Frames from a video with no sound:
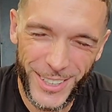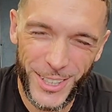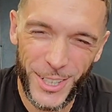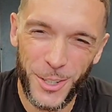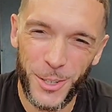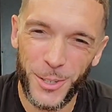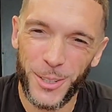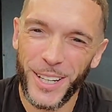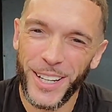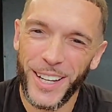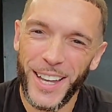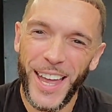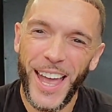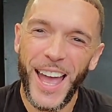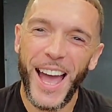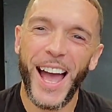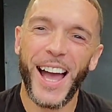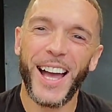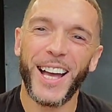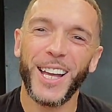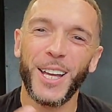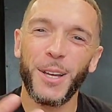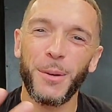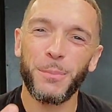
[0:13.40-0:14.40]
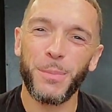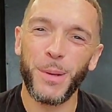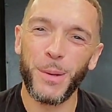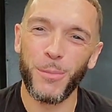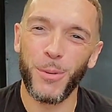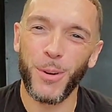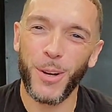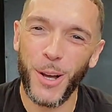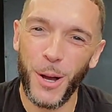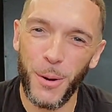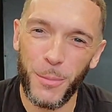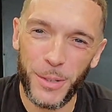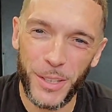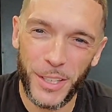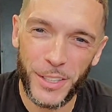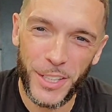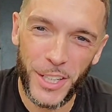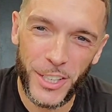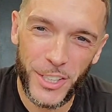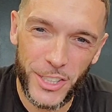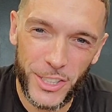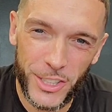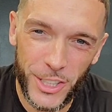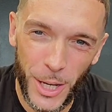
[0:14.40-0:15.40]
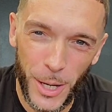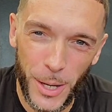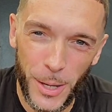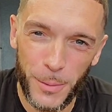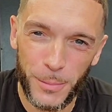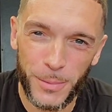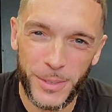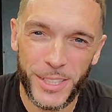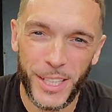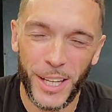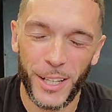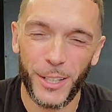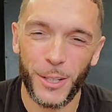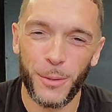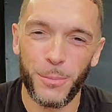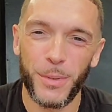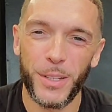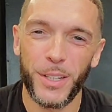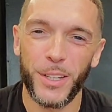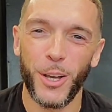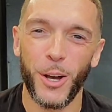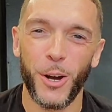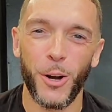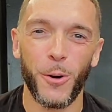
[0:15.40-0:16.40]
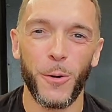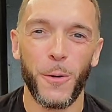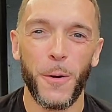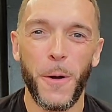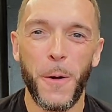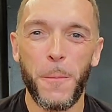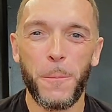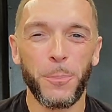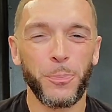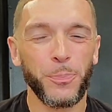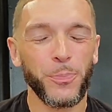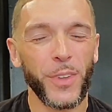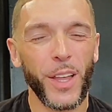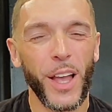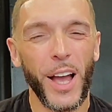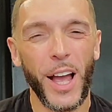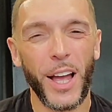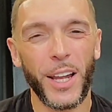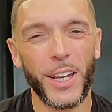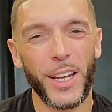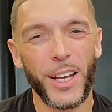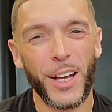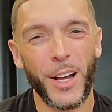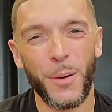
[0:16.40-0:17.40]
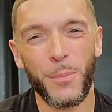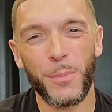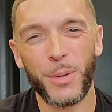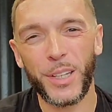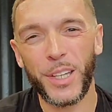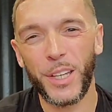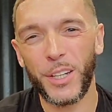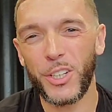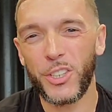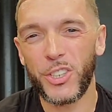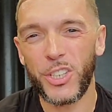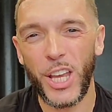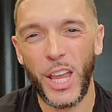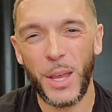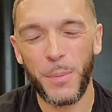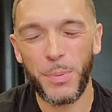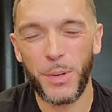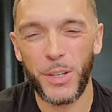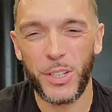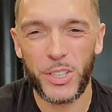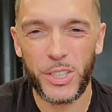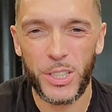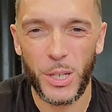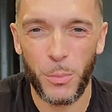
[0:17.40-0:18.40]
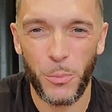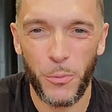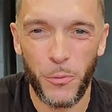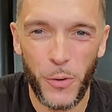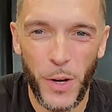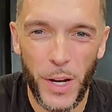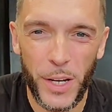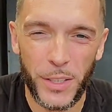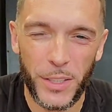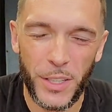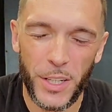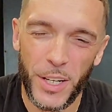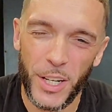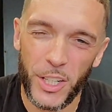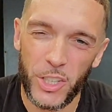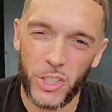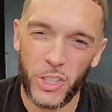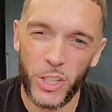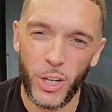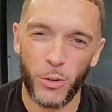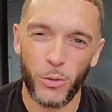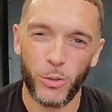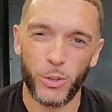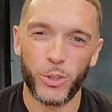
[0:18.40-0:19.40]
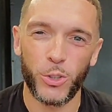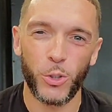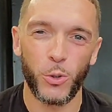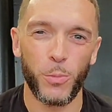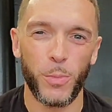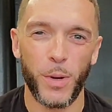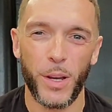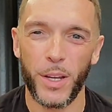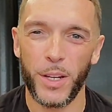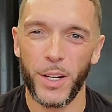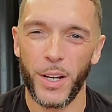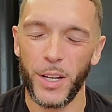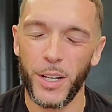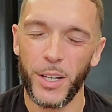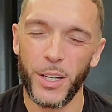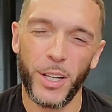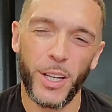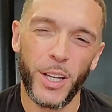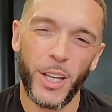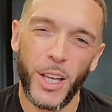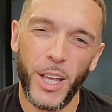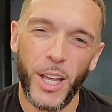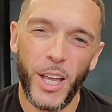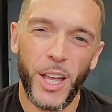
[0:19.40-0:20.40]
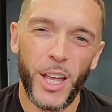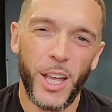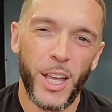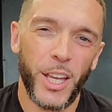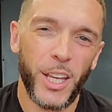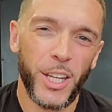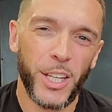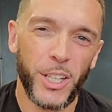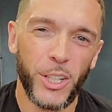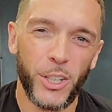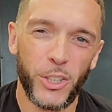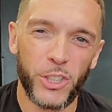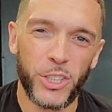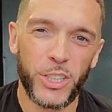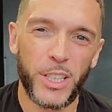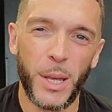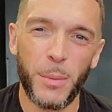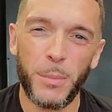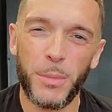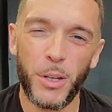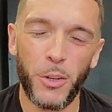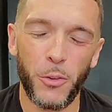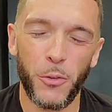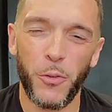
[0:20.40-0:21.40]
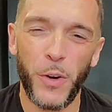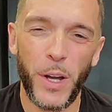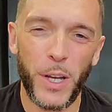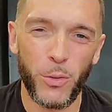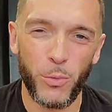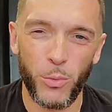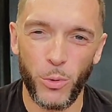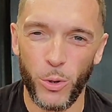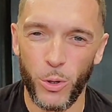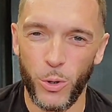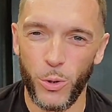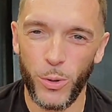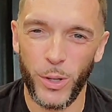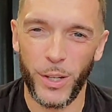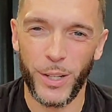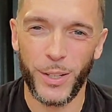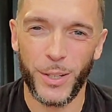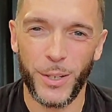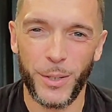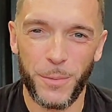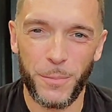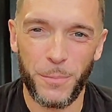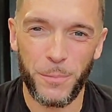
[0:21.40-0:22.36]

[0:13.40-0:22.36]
yo, I get people coming in the gym telling me, yo, I, am gonna get a championship fight in the next year or two, man. I, you know, just give me a fight real quick.